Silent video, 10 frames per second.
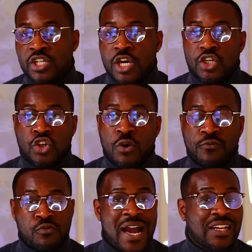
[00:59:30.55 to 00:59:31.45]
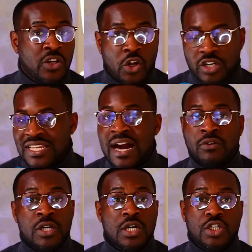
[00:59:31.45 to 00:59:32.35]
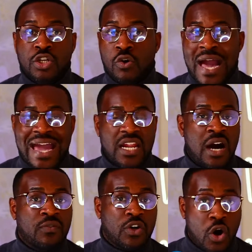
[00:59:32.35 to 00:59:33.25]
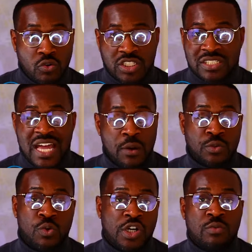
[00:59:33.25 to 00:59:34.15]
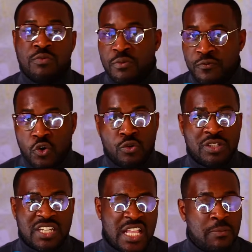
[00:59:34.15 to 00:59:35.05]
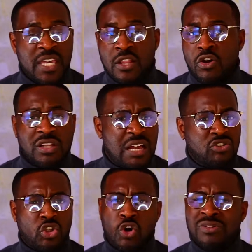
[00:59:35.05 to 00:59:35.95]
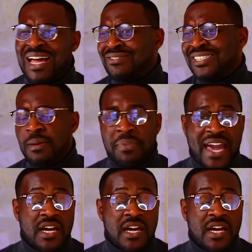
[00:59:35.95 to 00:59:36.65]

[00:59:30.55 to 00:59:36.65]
You know, throughout the lockdown, you know, I had other coaches that I was working with before who were telling me in lockdown, slow down, sit back.